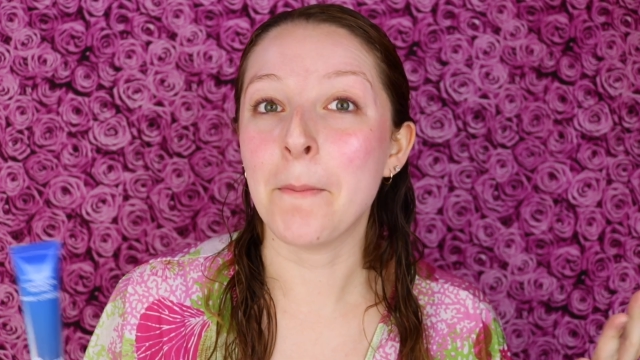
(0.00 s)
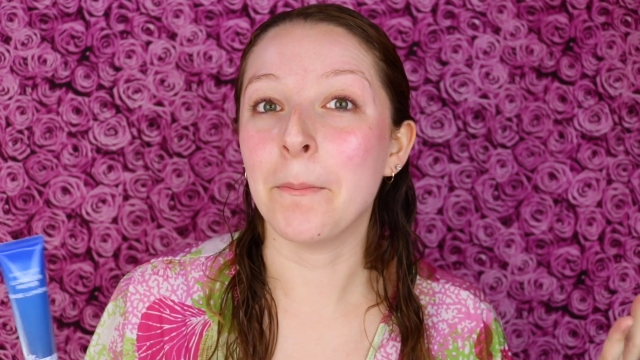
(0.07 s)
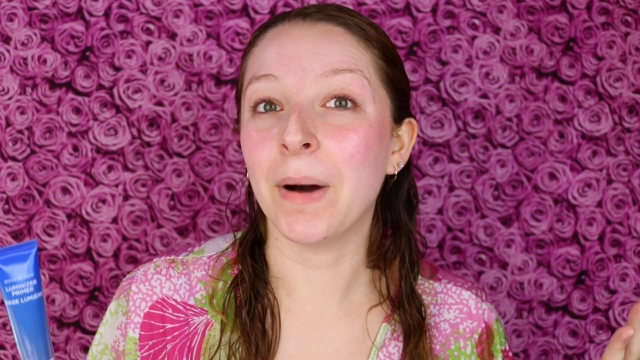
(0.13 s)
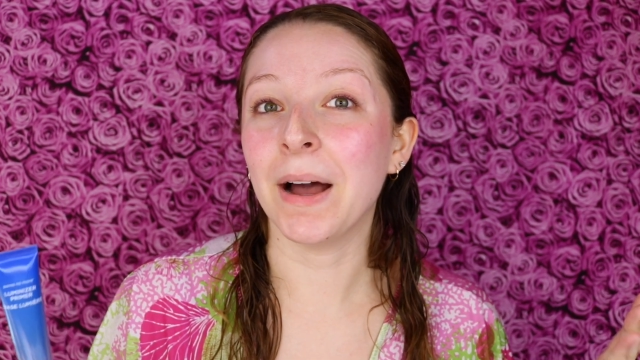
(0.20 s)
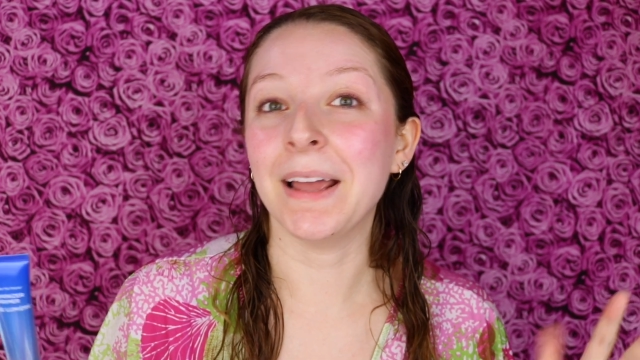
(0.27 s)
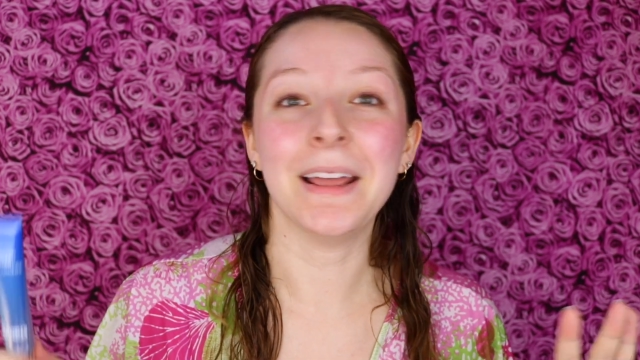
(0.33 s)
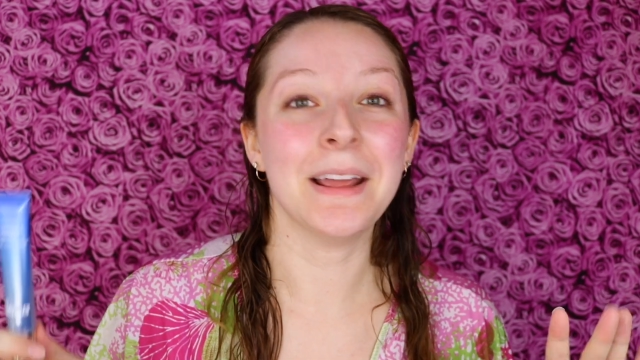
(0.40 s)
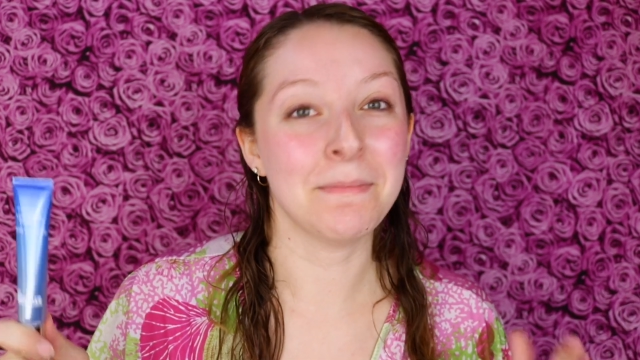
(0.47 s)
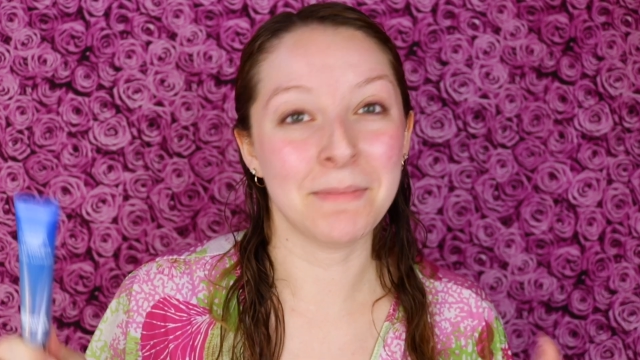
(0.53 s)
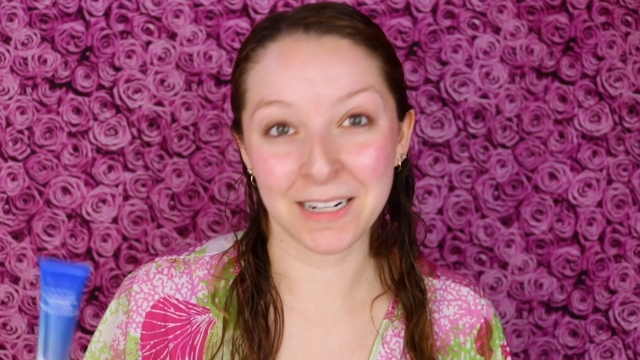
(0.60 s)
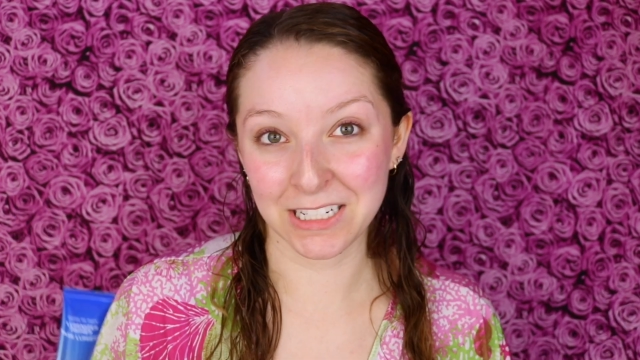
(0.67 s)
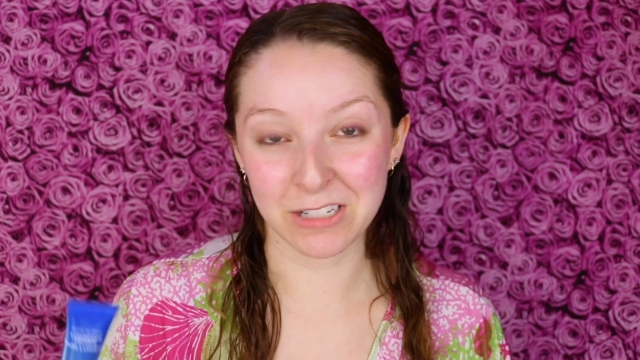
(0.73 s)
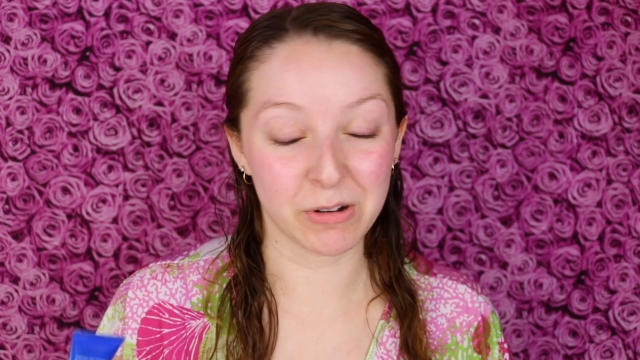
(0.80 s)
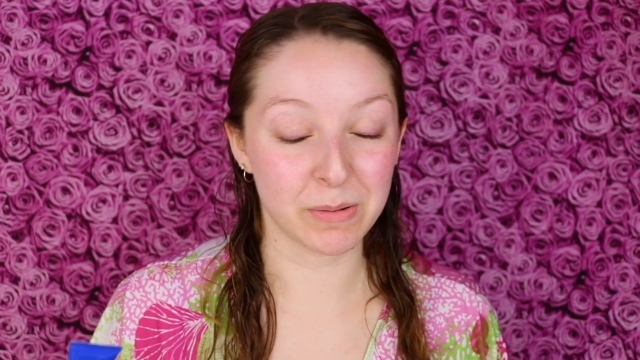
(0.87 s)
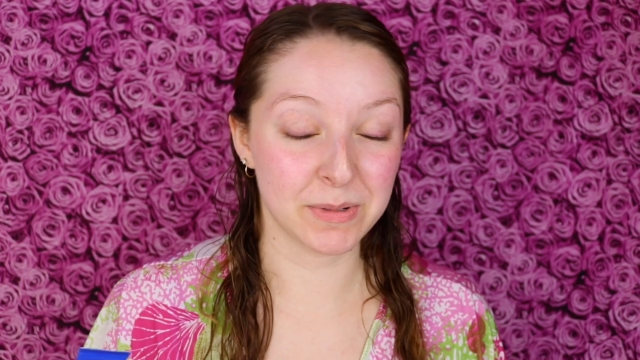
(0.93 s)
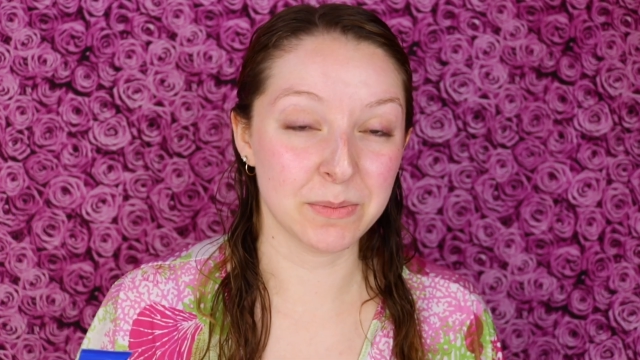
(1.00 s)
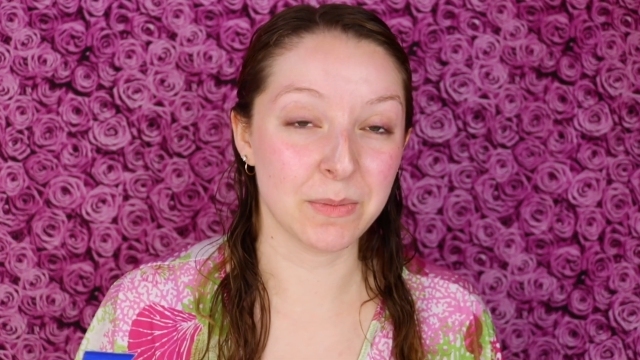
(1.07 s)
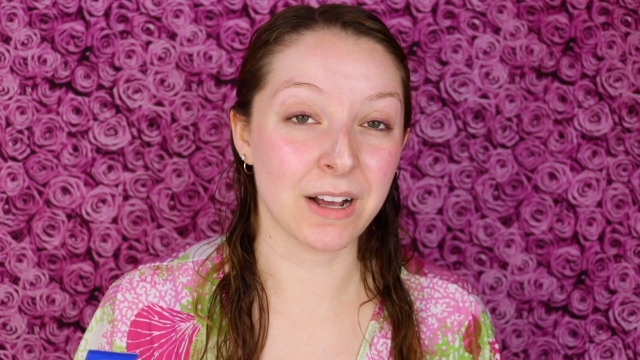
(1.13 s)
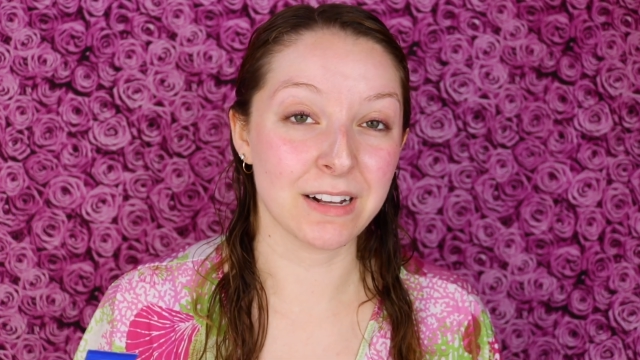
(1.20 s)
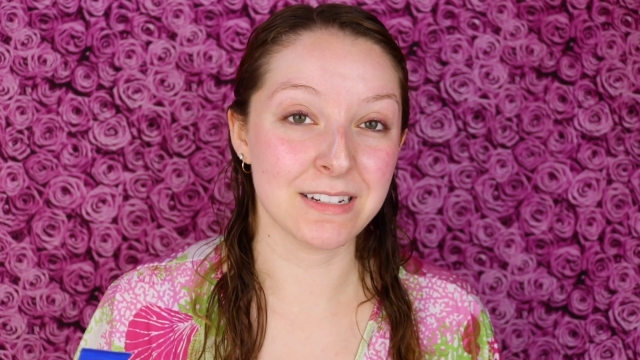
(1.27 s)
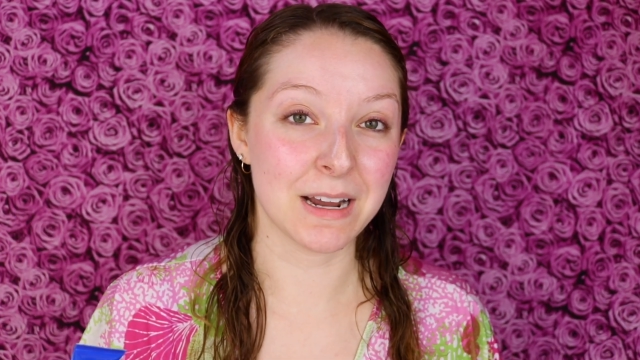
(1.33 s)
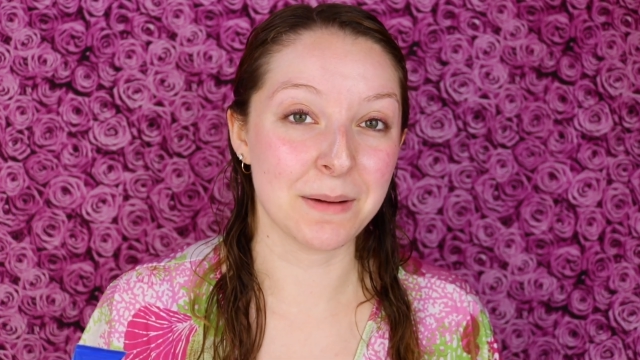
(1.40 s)
but in my description
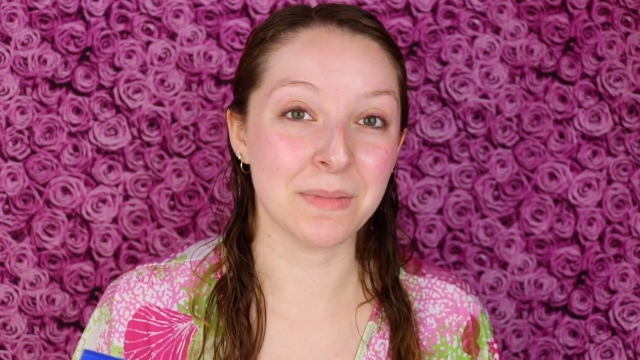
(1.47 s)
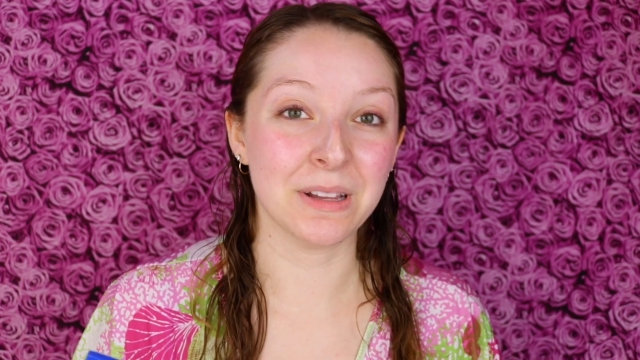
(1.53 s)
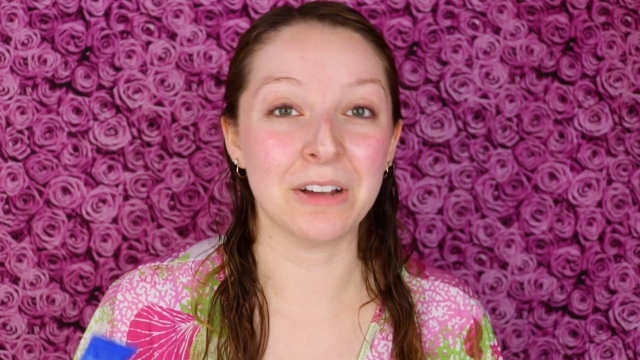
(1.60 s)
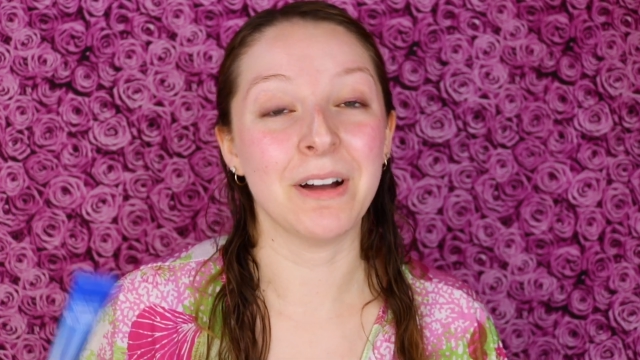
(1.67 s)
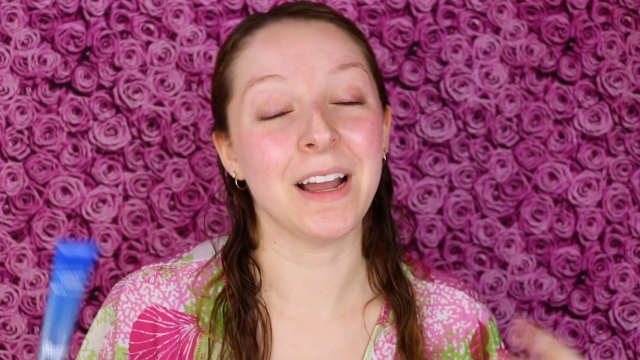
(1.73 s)
box down below,